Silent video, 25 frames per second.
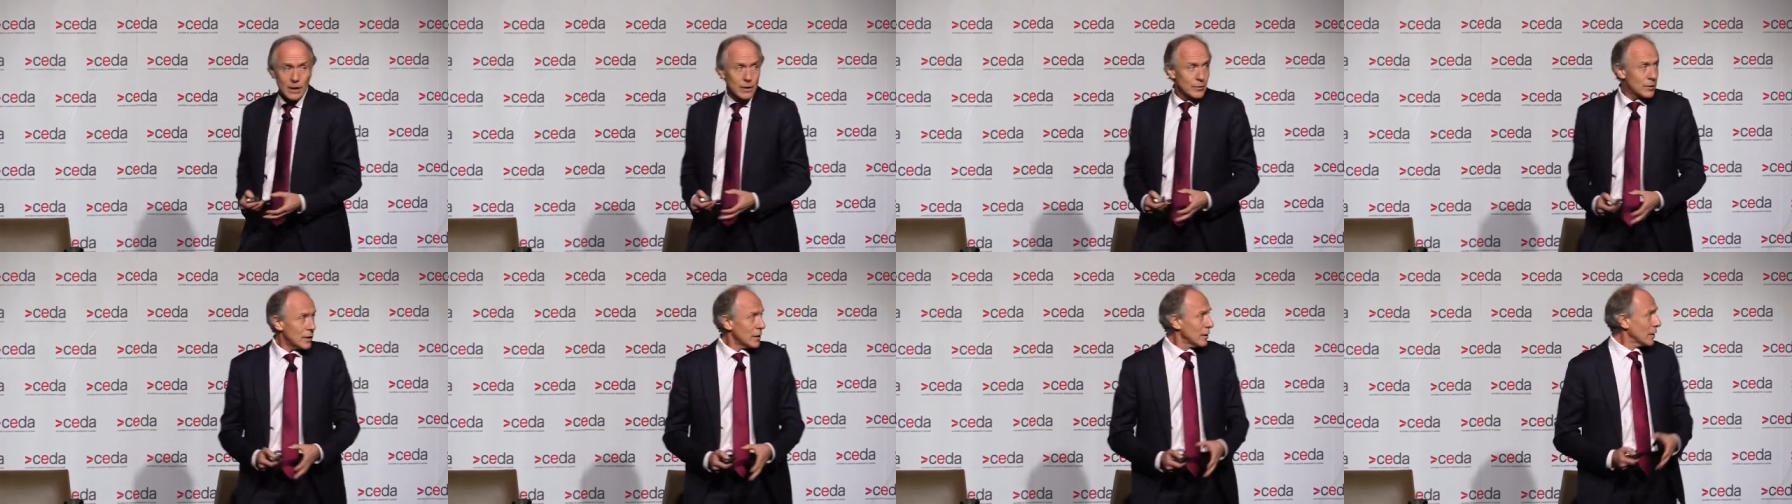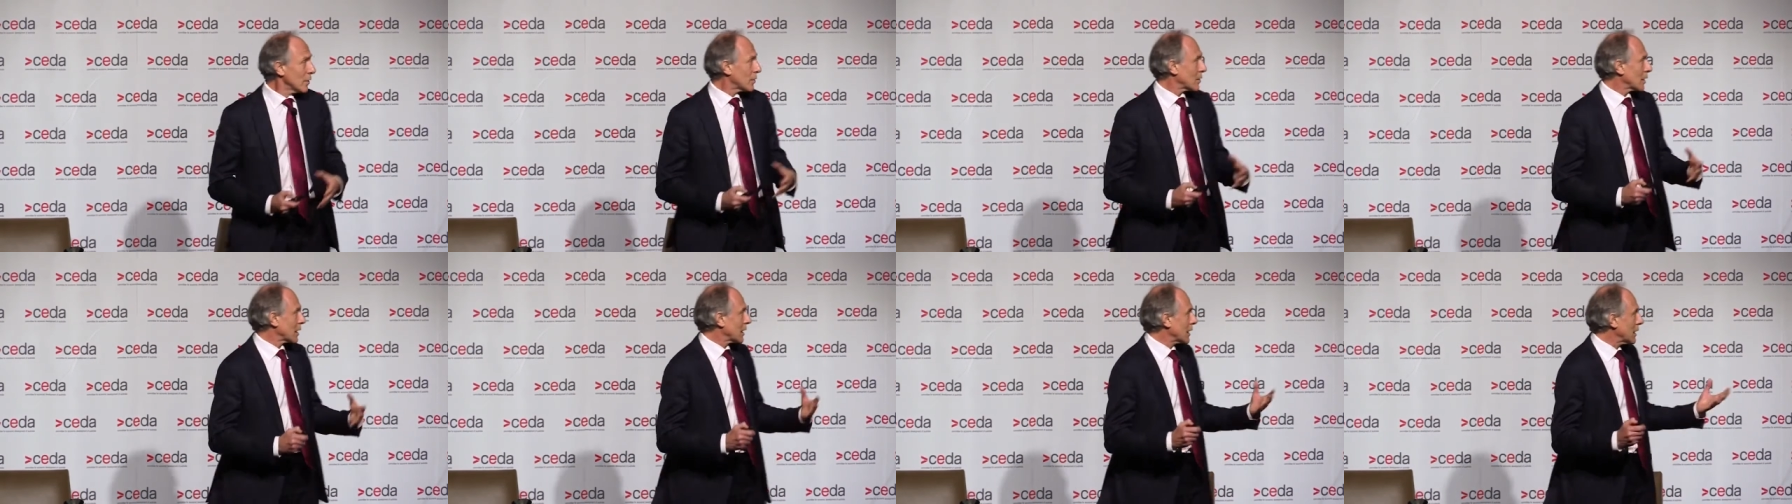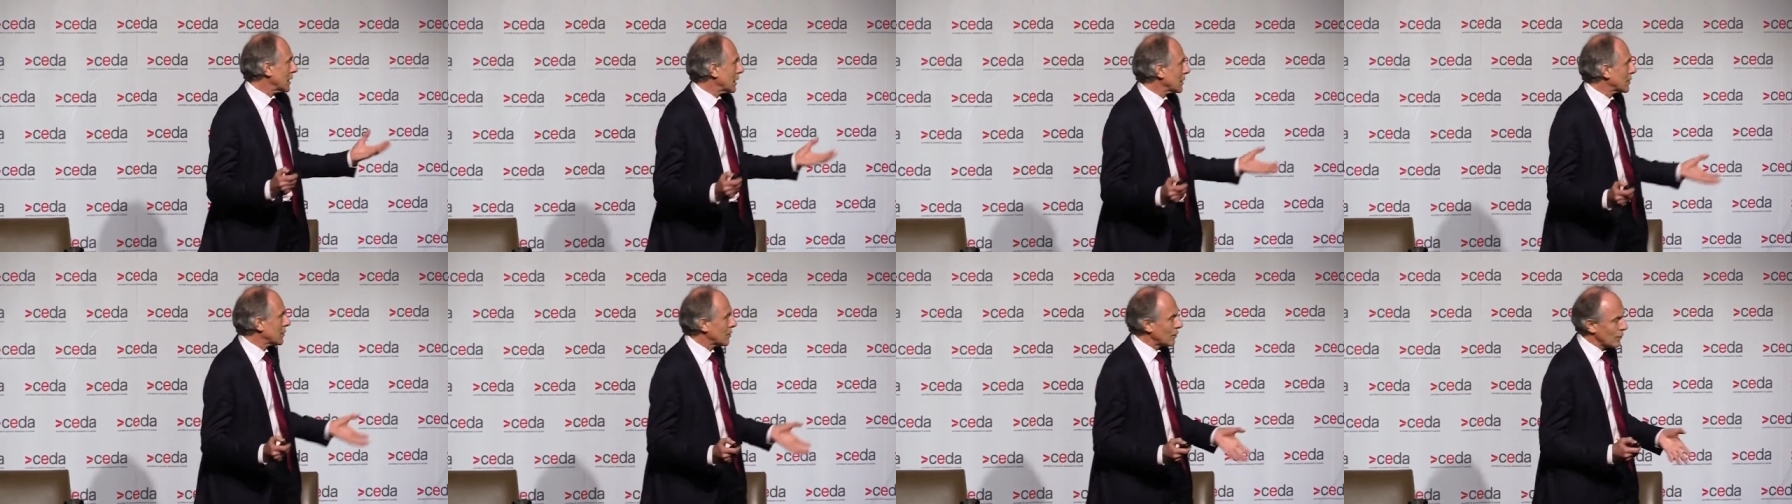Then there's a
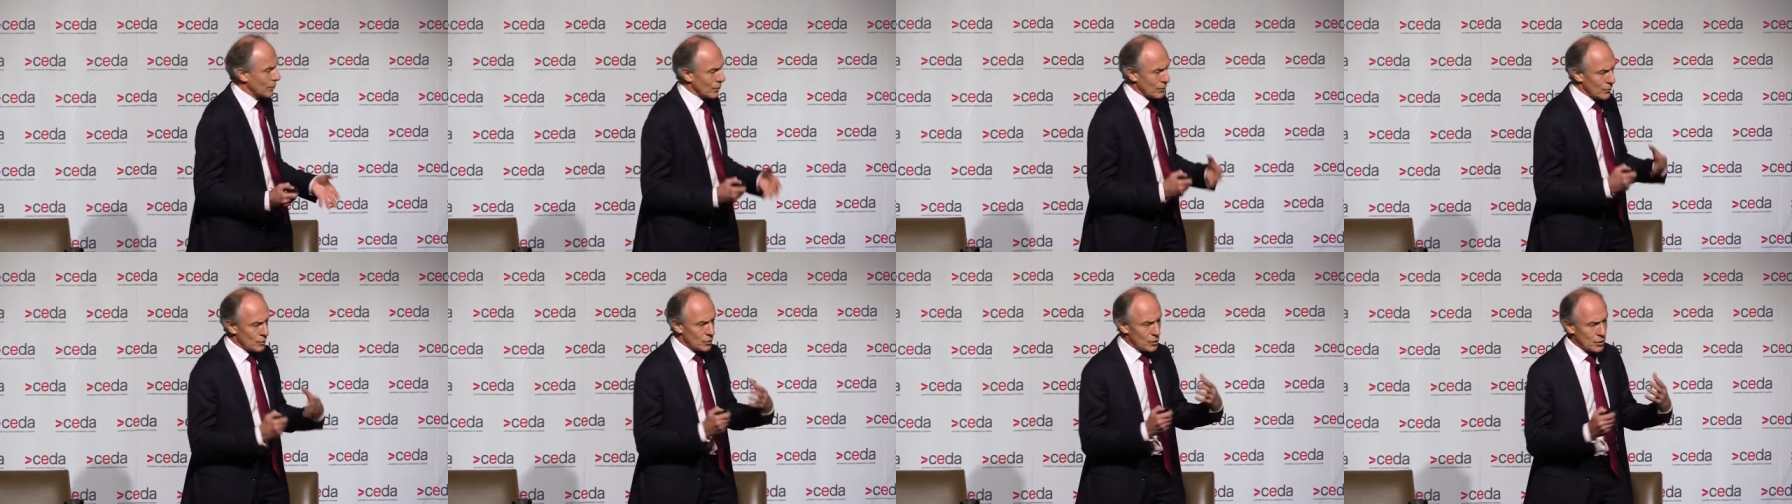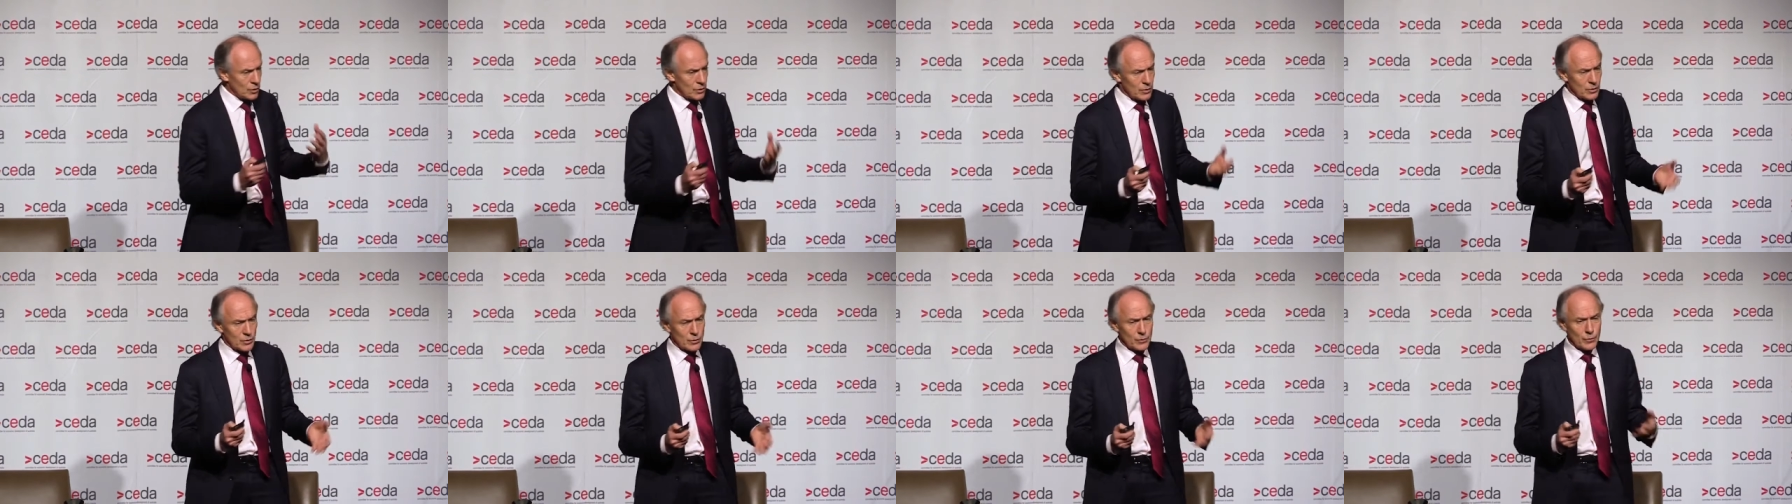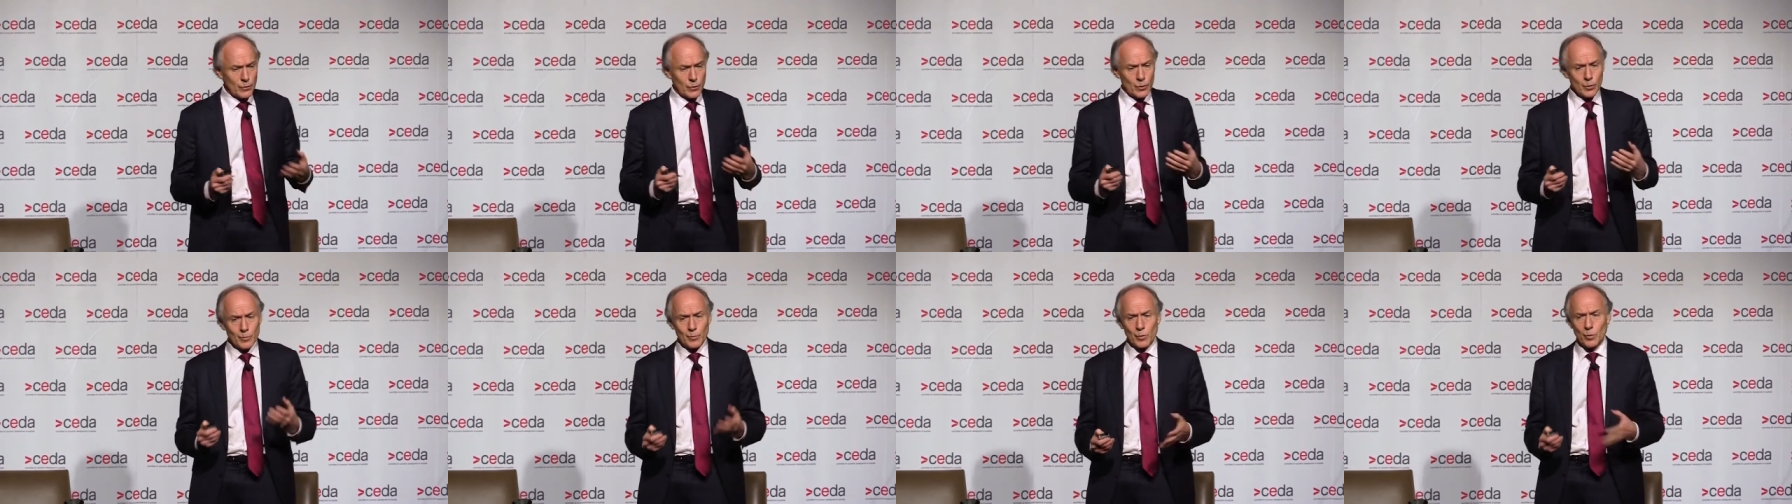cluster of
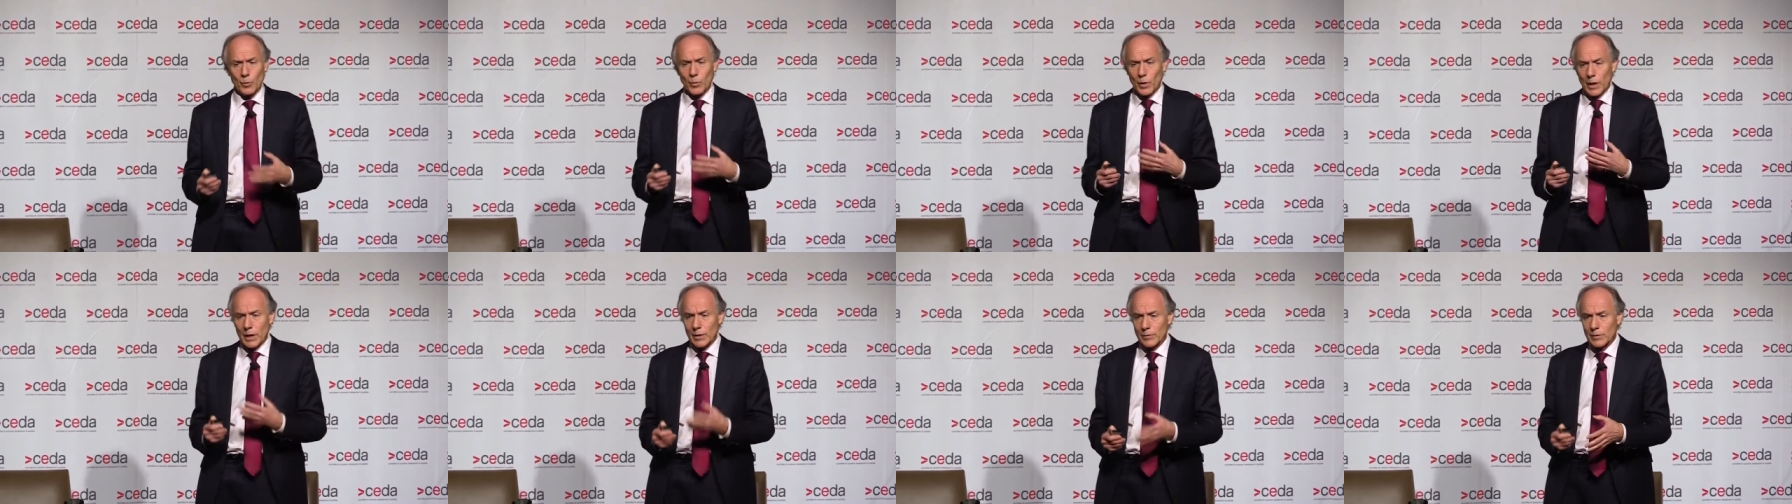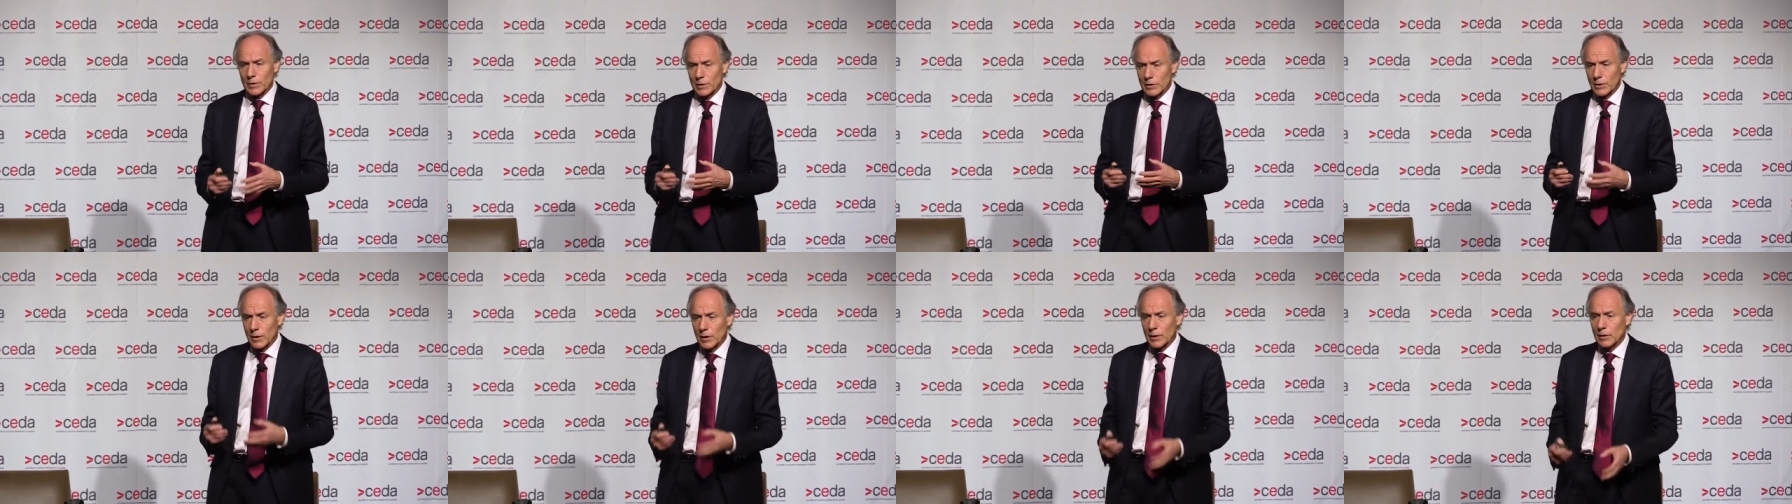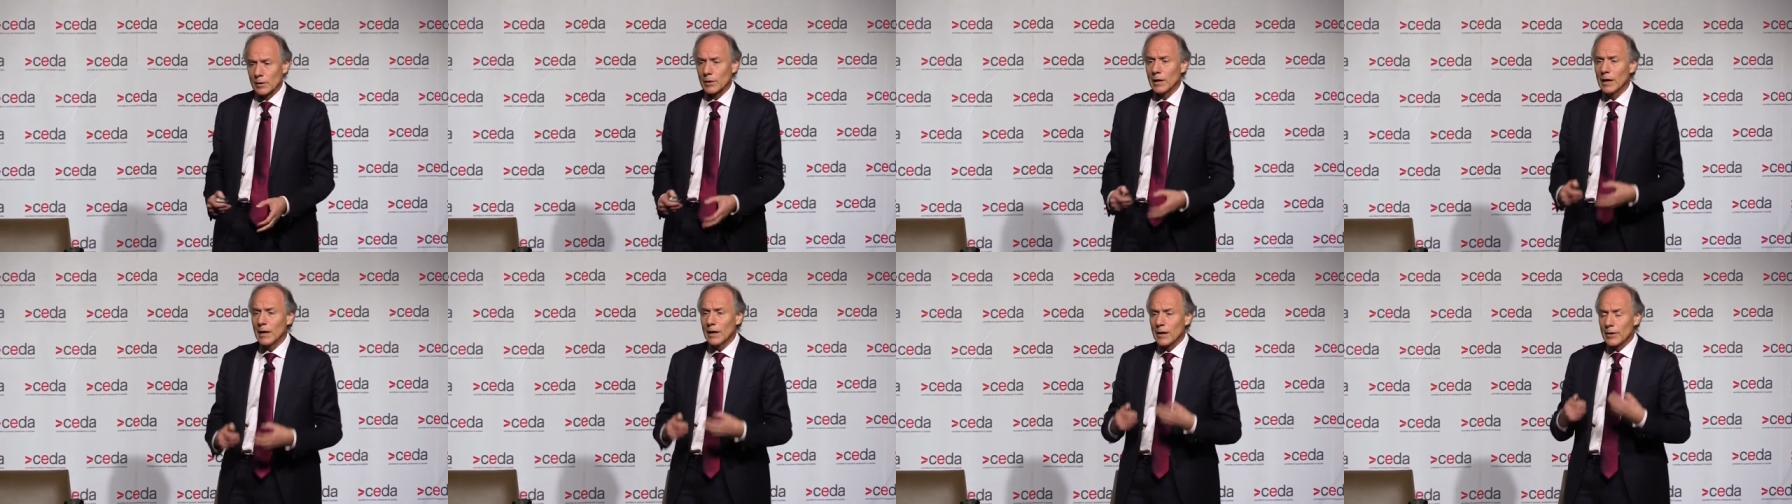geothermal wave and
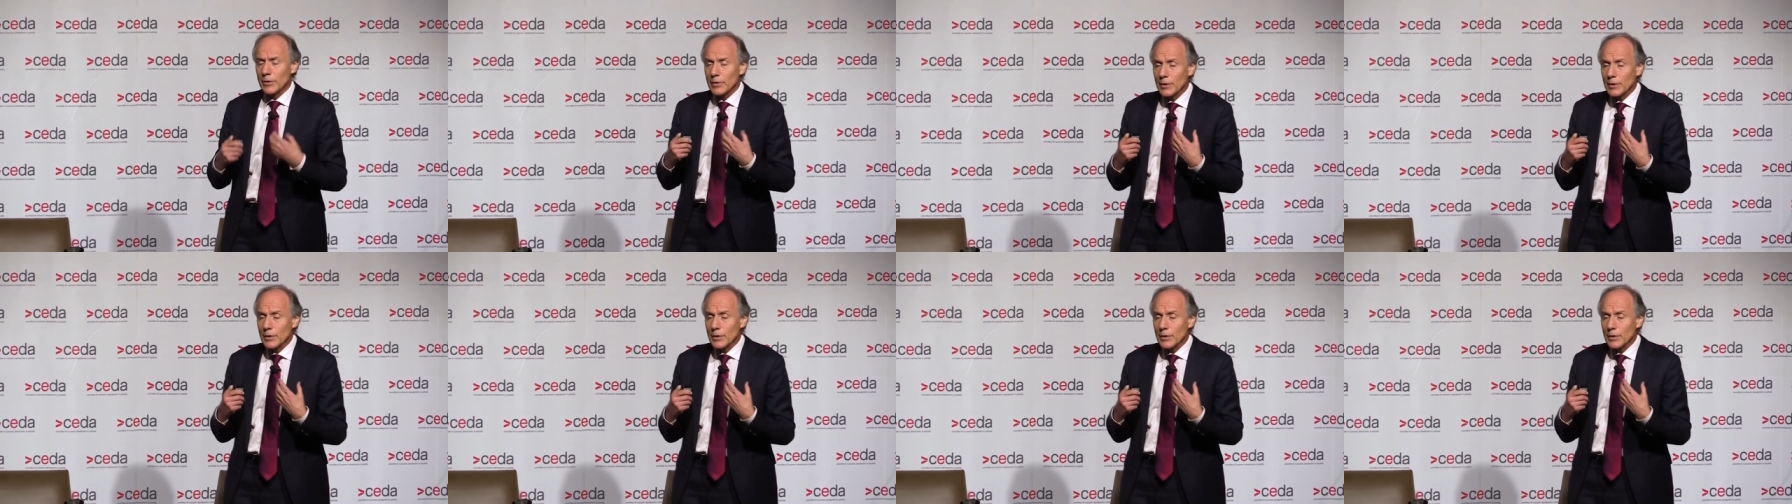tidal.